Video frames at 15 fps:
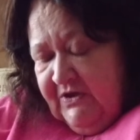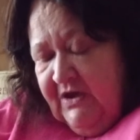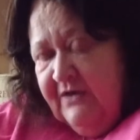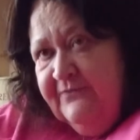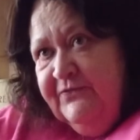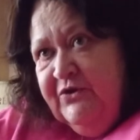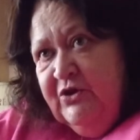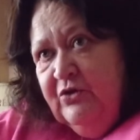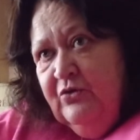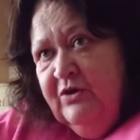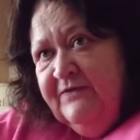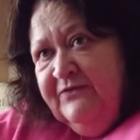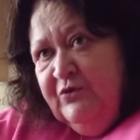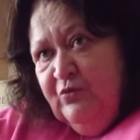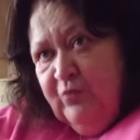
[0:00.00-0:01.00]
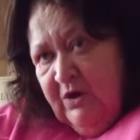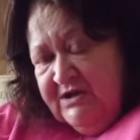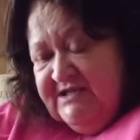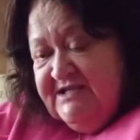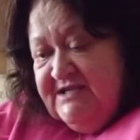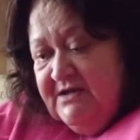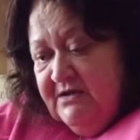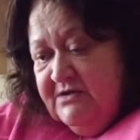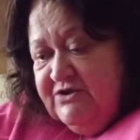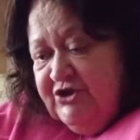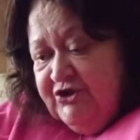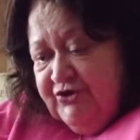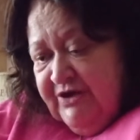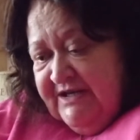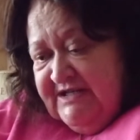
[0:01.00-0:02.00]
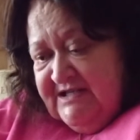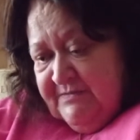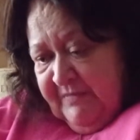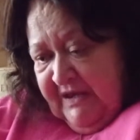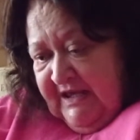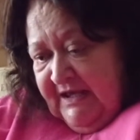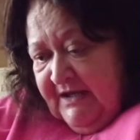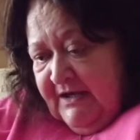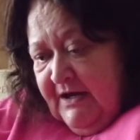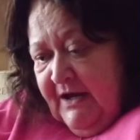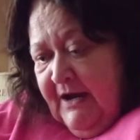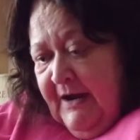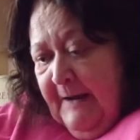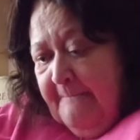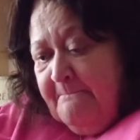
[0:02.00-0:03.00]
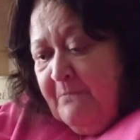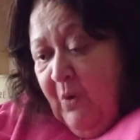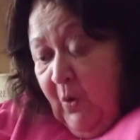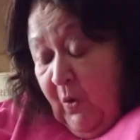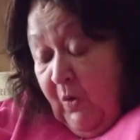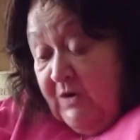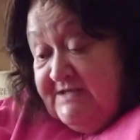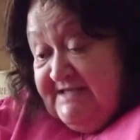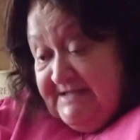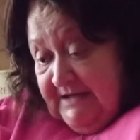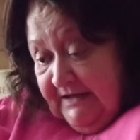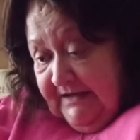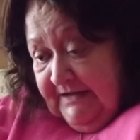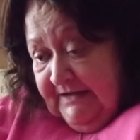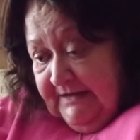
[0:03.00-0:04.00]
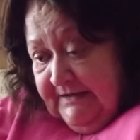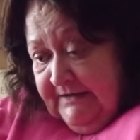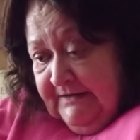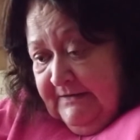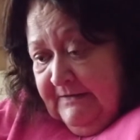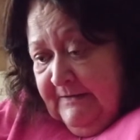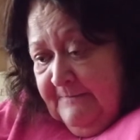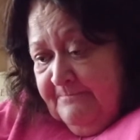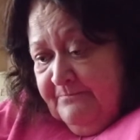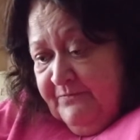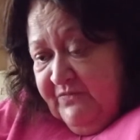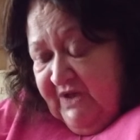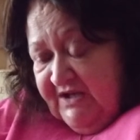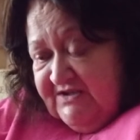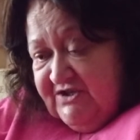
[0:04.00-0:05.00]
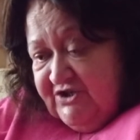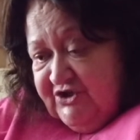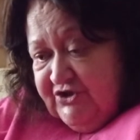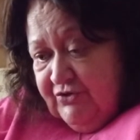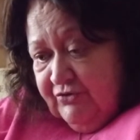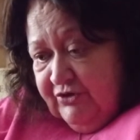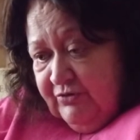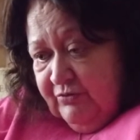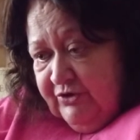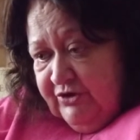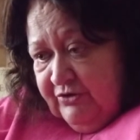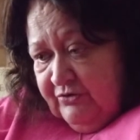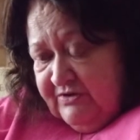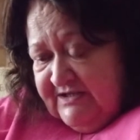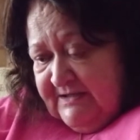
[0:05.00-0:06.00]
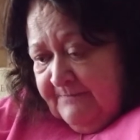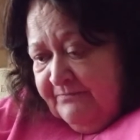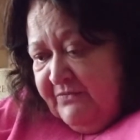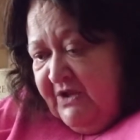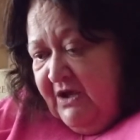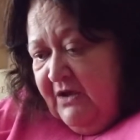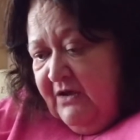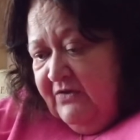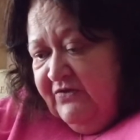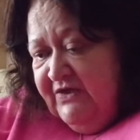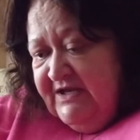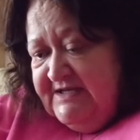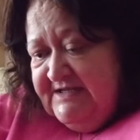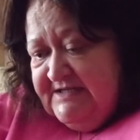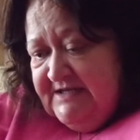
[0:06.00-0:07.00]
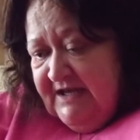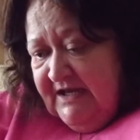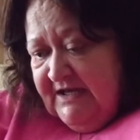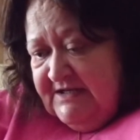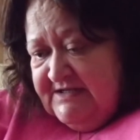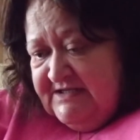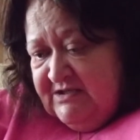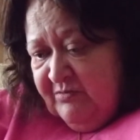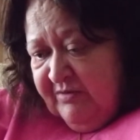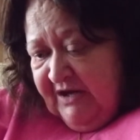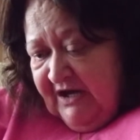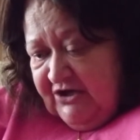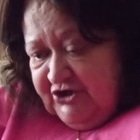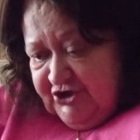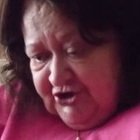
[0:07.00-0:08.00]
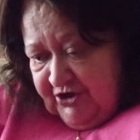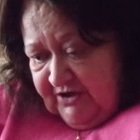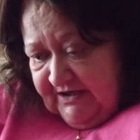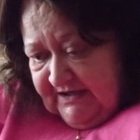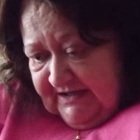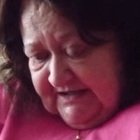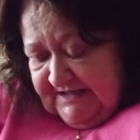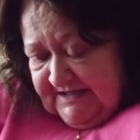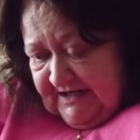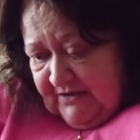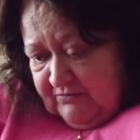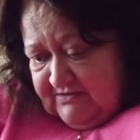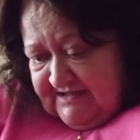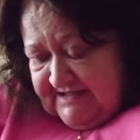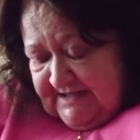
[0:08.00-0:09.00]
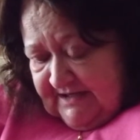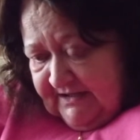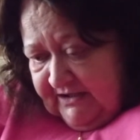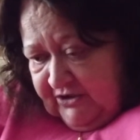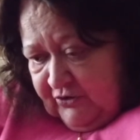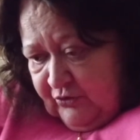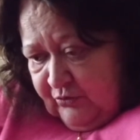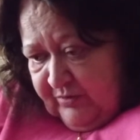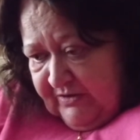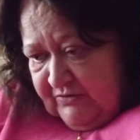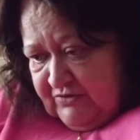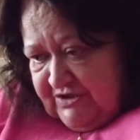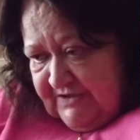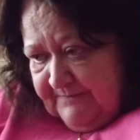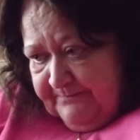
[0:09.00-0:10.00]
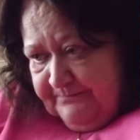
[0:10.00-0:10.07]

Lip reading: if you want to train to be more psychic, that's a stone you would use. This is the black shungite I was telling you about.